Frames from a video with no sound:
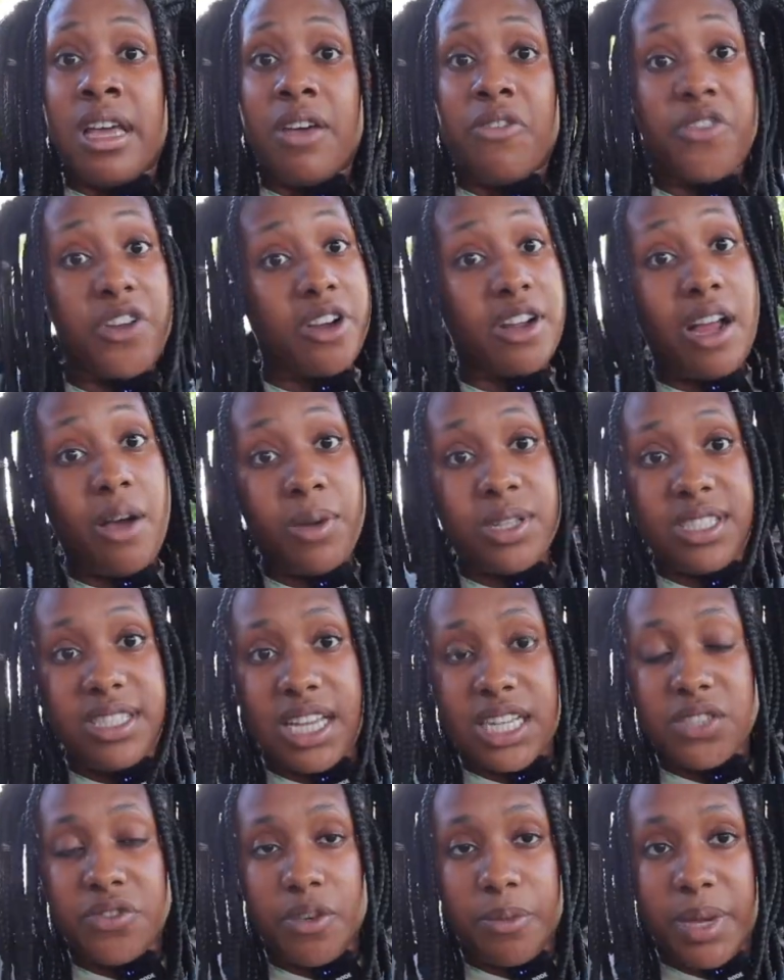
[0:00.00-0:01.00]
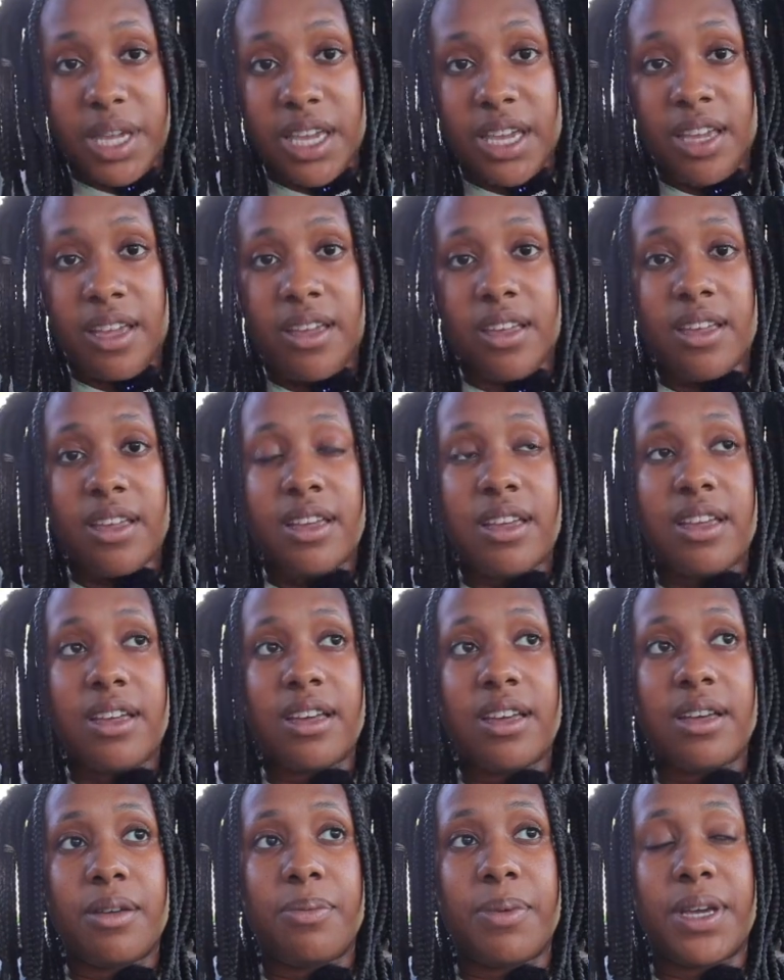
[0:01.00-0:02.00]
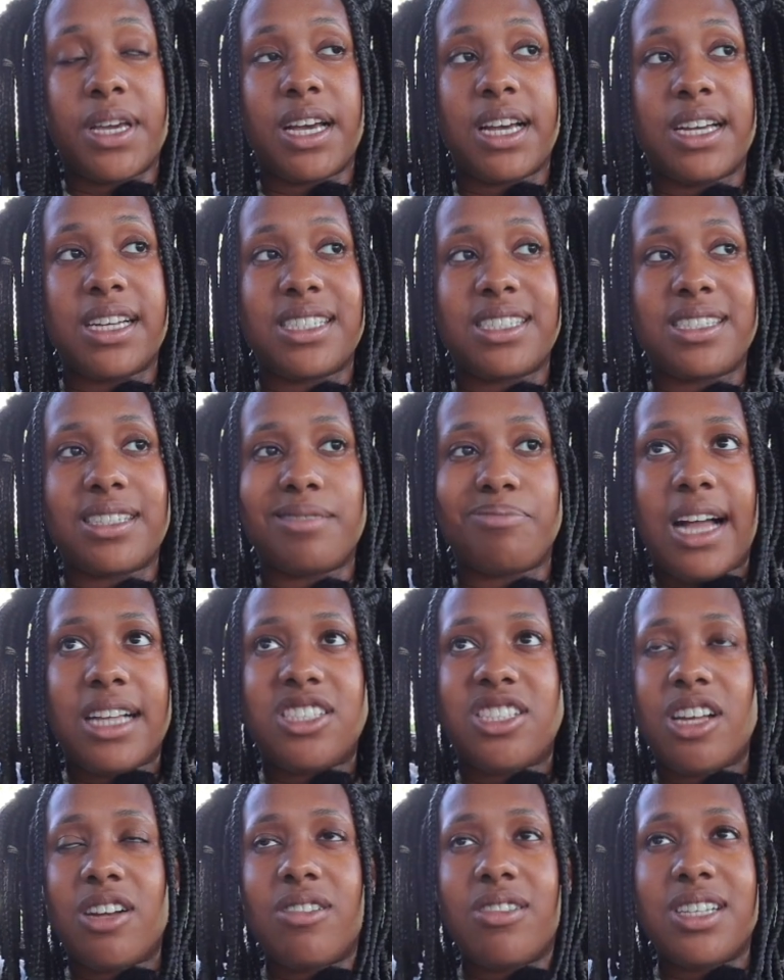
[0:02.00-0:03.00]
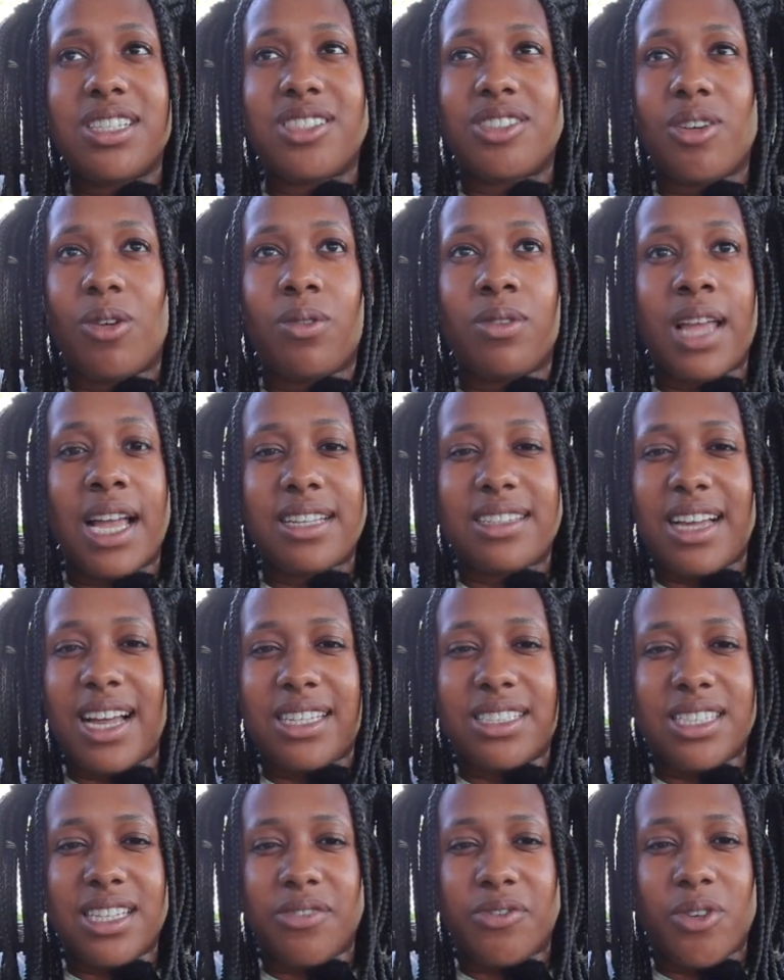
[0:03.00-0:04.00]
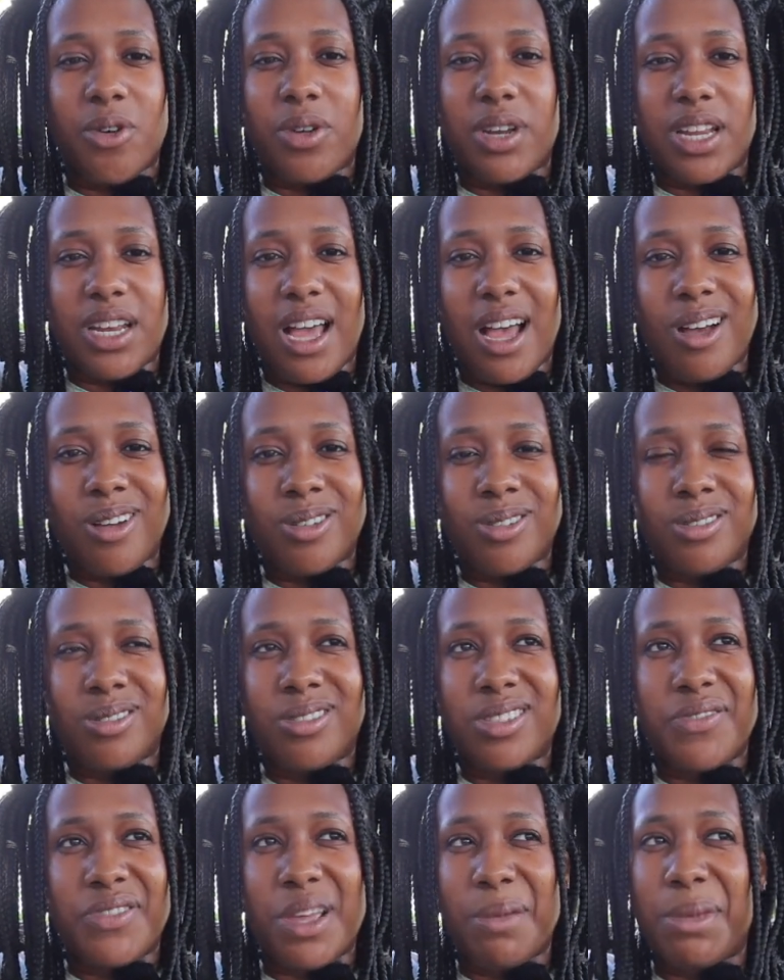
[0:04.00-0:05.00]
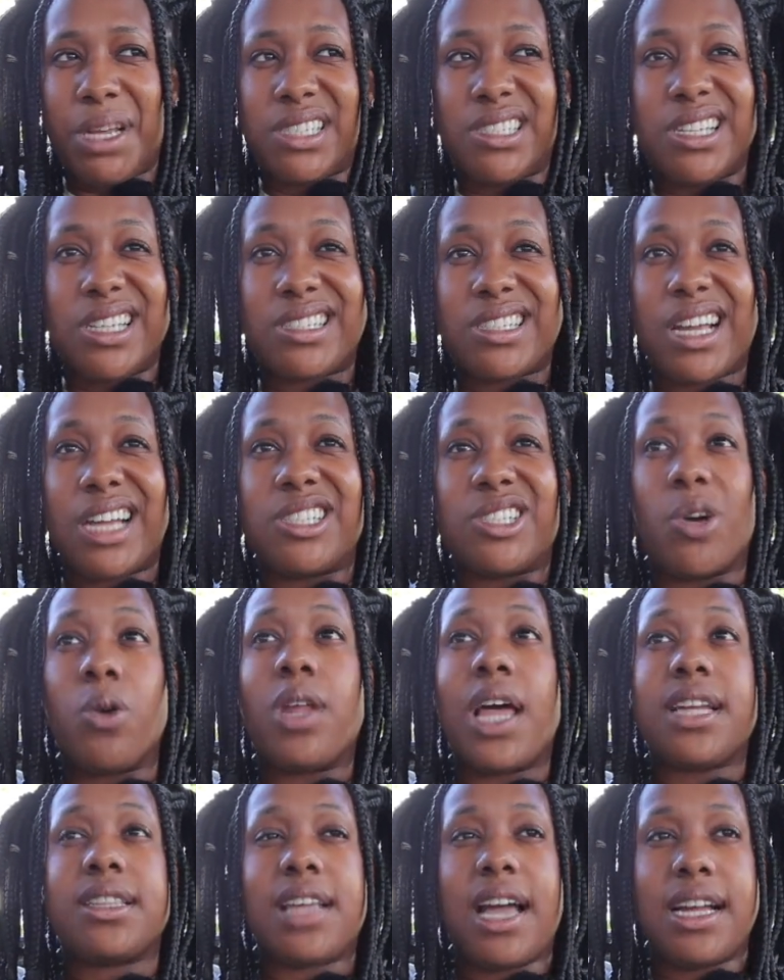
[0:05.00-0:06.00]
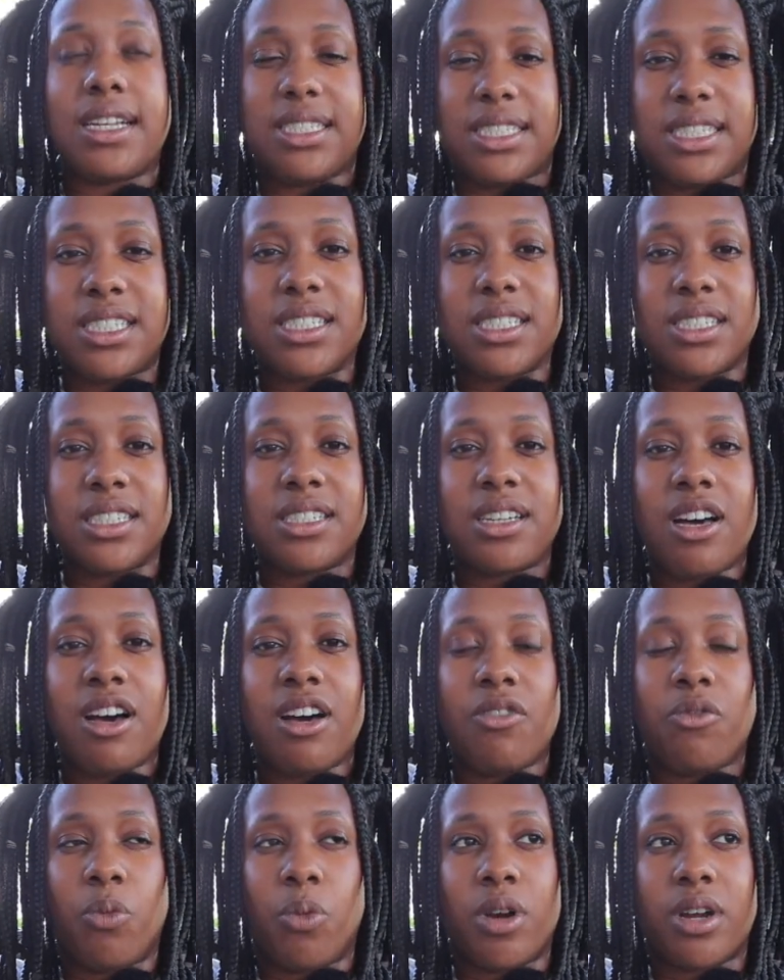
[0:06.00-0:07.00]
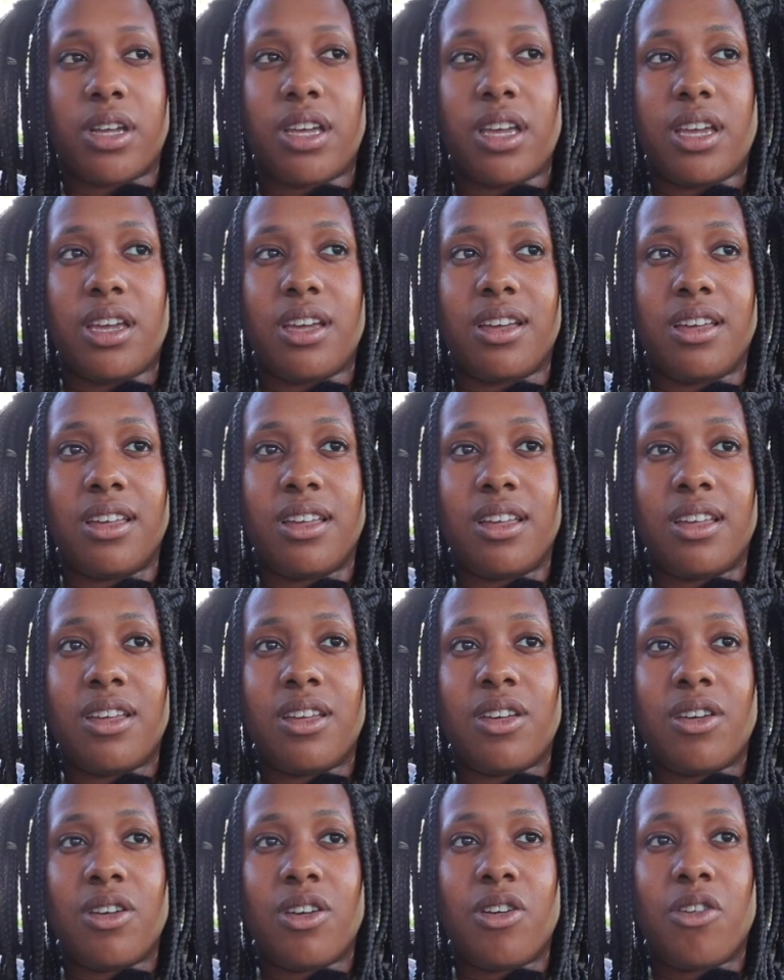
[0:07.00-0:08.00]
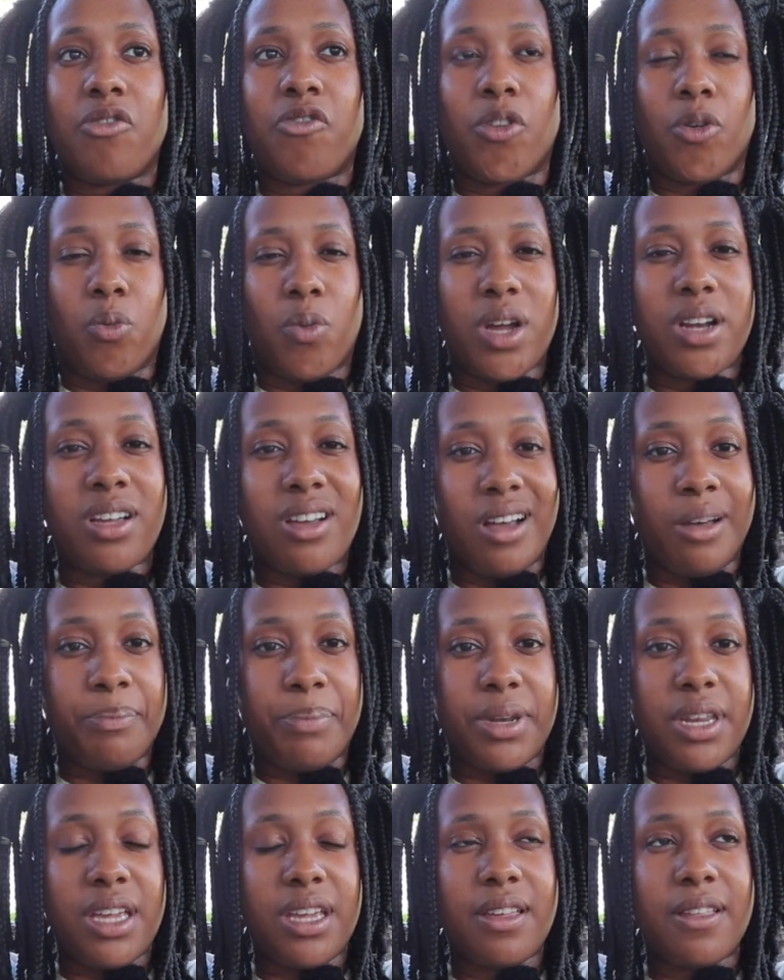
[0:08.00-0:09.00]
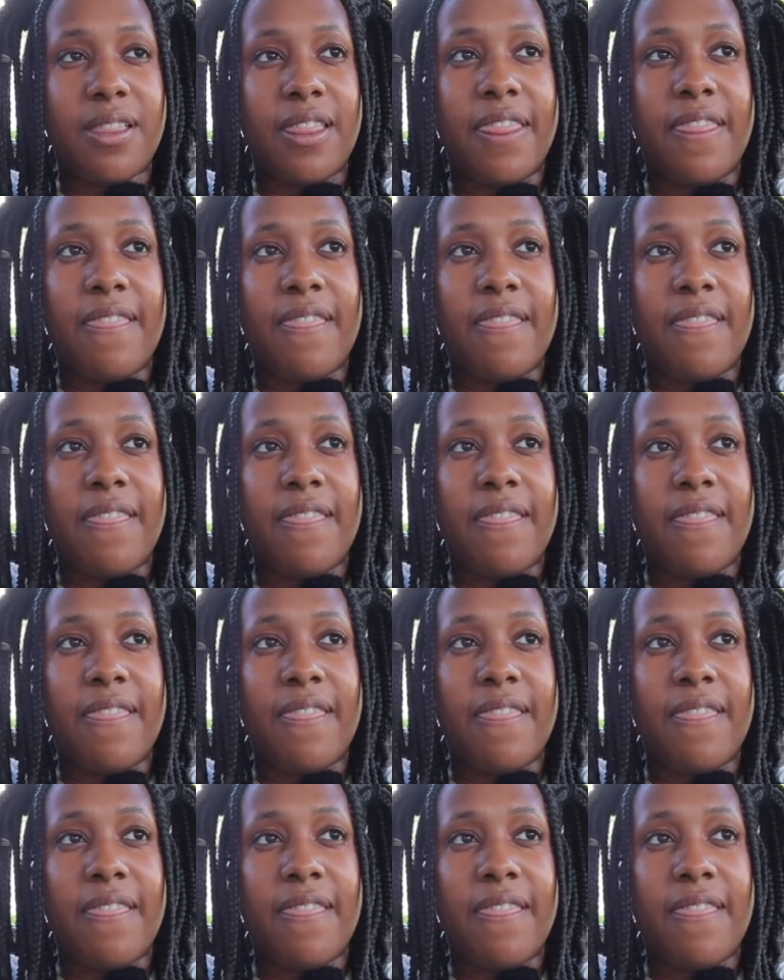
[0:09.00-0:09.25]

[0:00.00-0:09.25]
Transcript: Figuring out what's next for me, because I generally don't like the idea of going in-house, if that makes sense. Like, I don't like the idea of working for one company